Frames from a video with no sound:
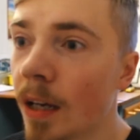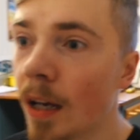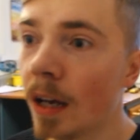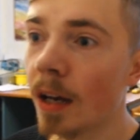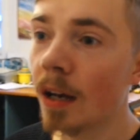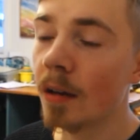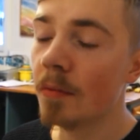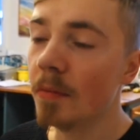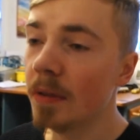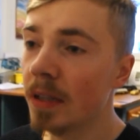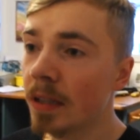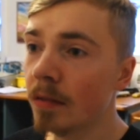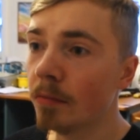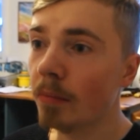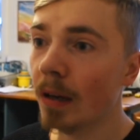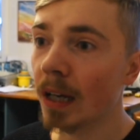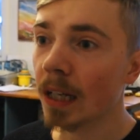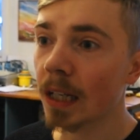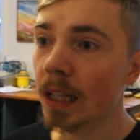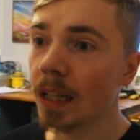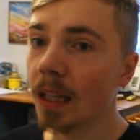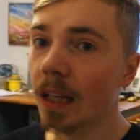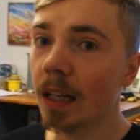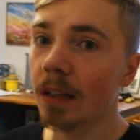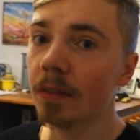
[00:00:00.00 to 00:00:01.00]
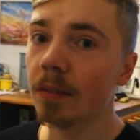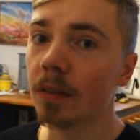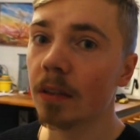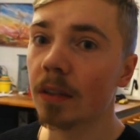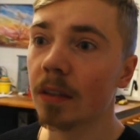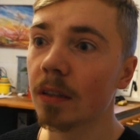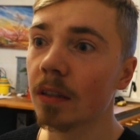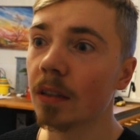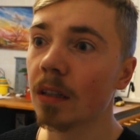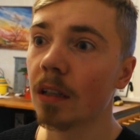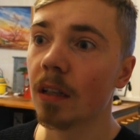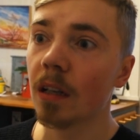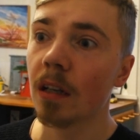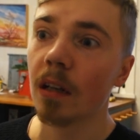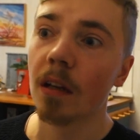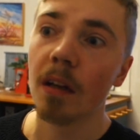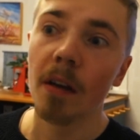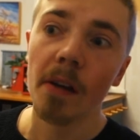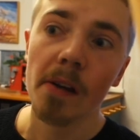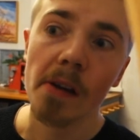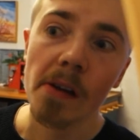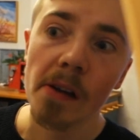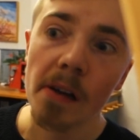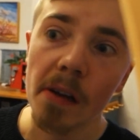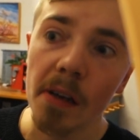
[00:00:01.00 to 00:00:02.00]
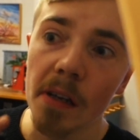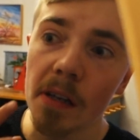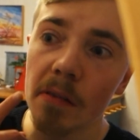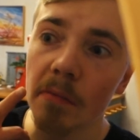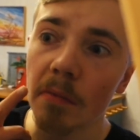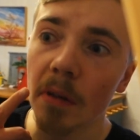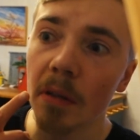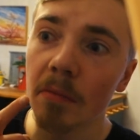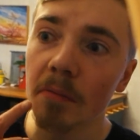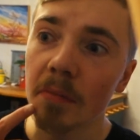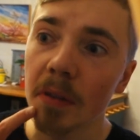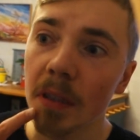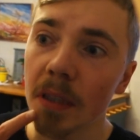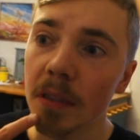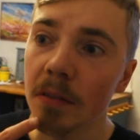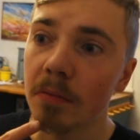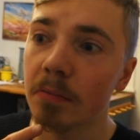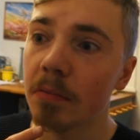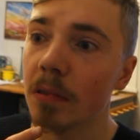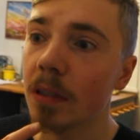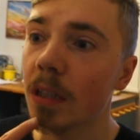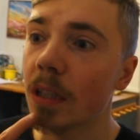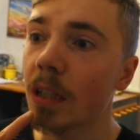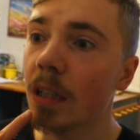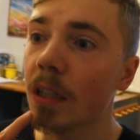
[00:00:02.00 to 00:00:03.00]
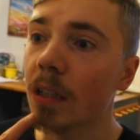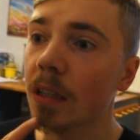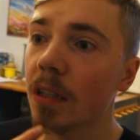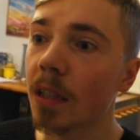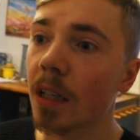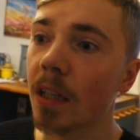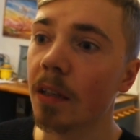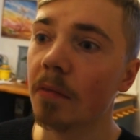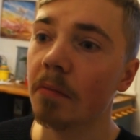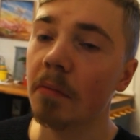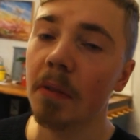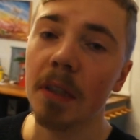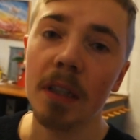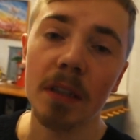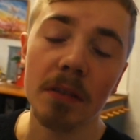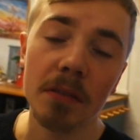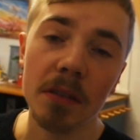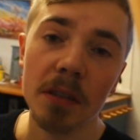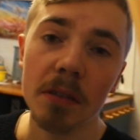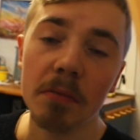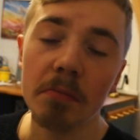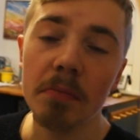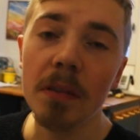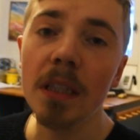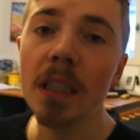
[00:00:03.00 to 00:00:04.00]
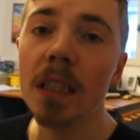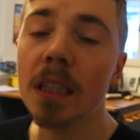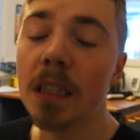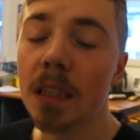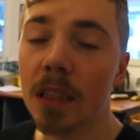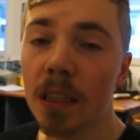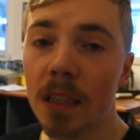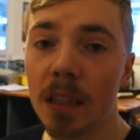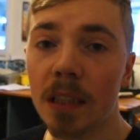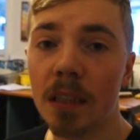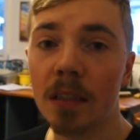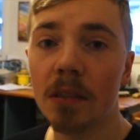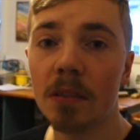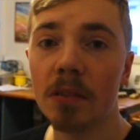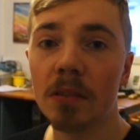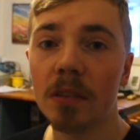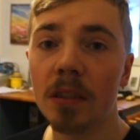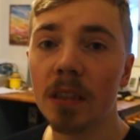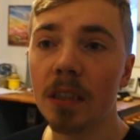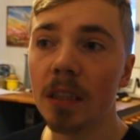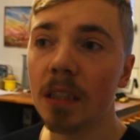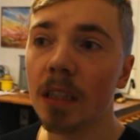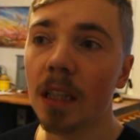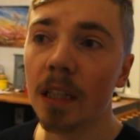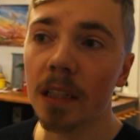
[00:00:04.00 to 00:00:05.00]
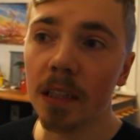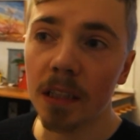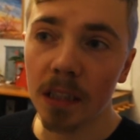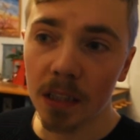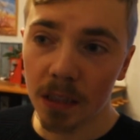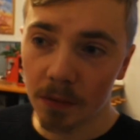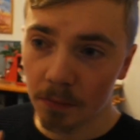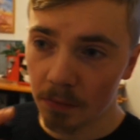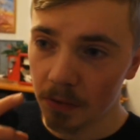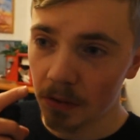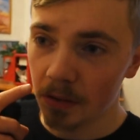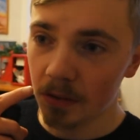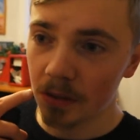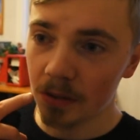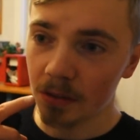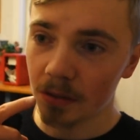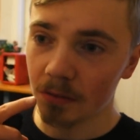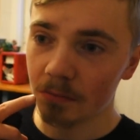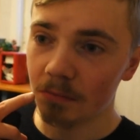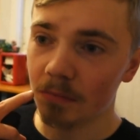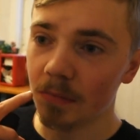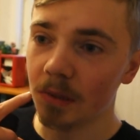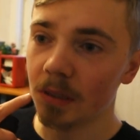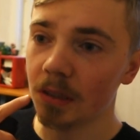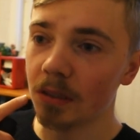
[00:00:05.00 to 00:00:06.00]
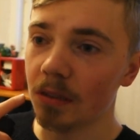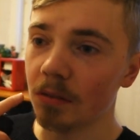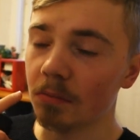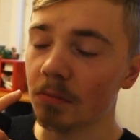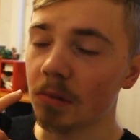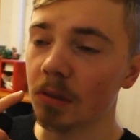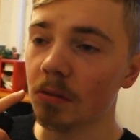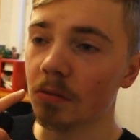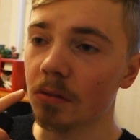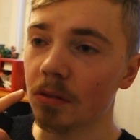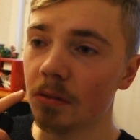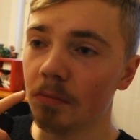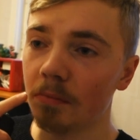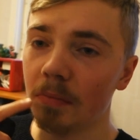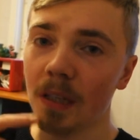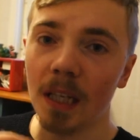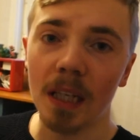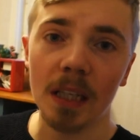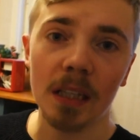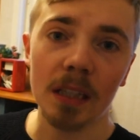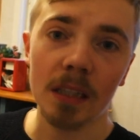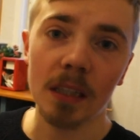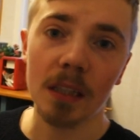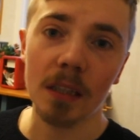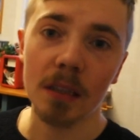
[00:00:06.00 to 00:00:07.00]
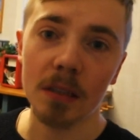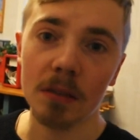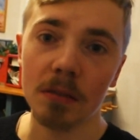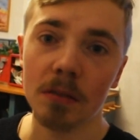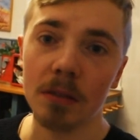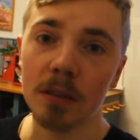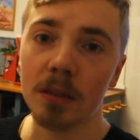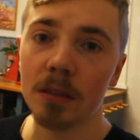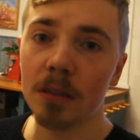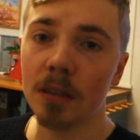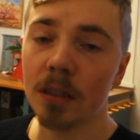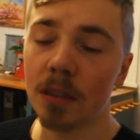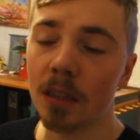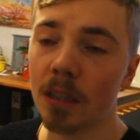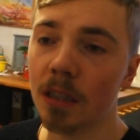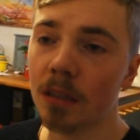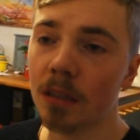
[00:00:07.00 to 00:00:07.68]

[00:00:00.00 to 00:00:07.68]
I made it back alive in one piece, but I can barely speak. You see, uh, they put some uh, some sort of painkillers in